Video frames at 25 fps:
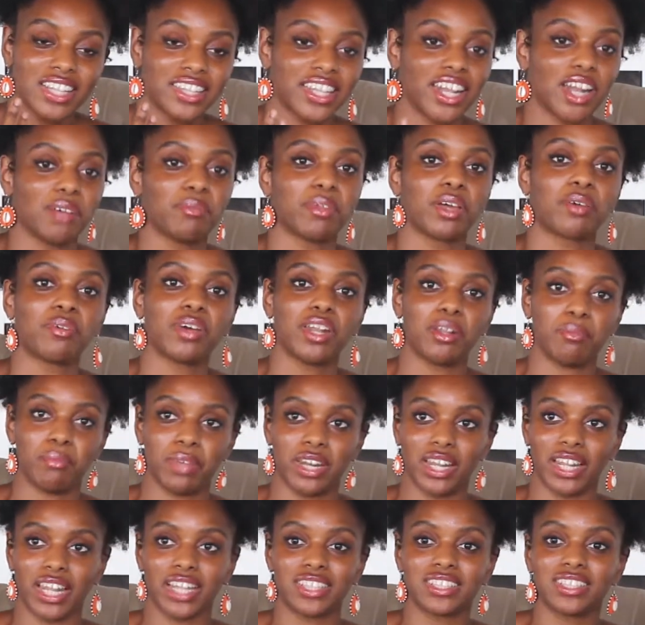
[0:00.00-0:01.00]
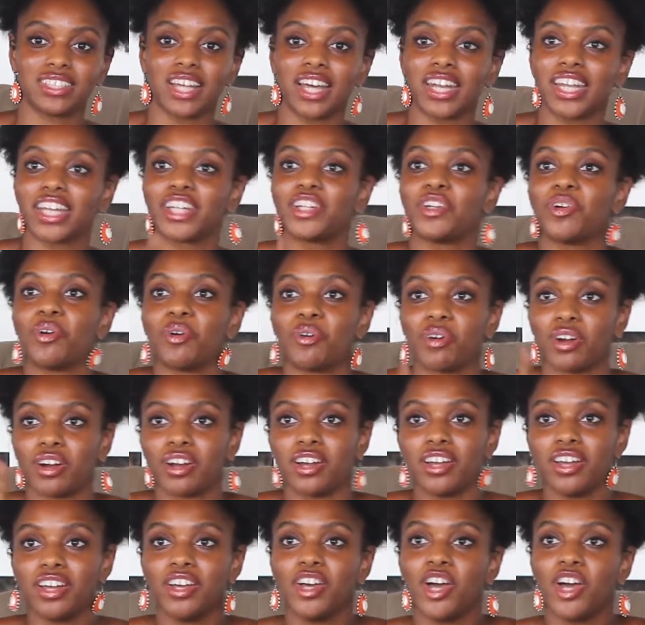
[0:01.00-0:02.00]
that I'm like, wait a minute, let's not
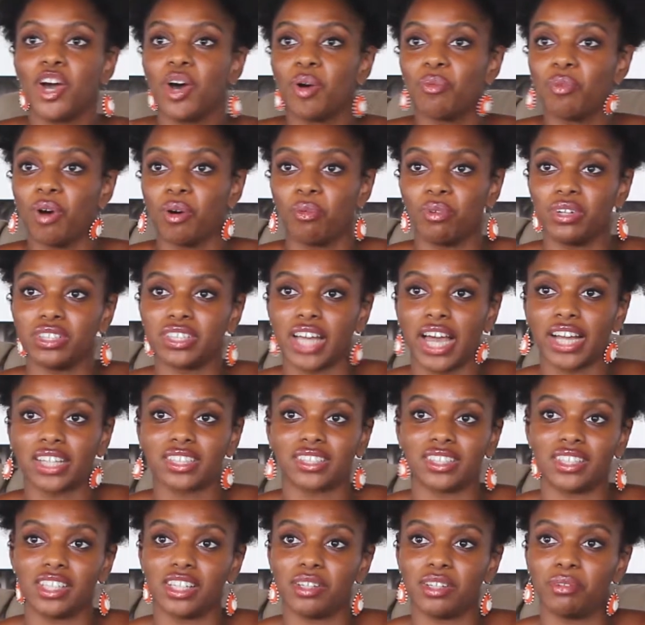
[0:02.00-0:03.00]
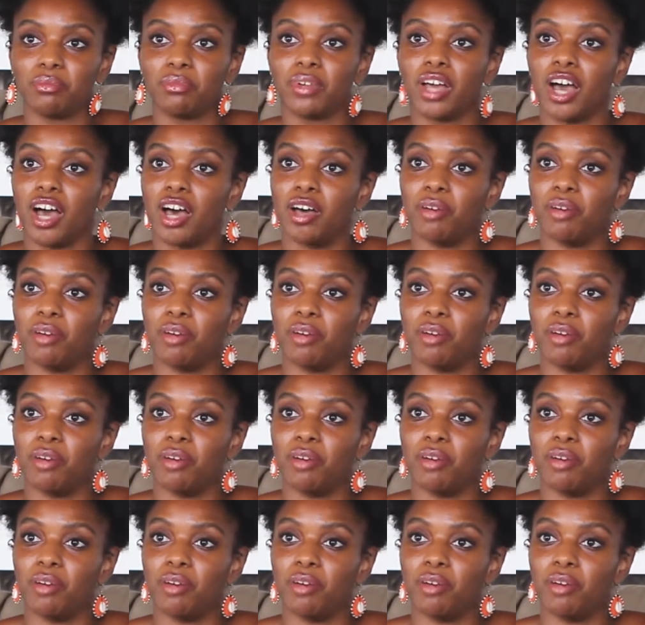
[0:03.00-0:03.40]
ignore what was actually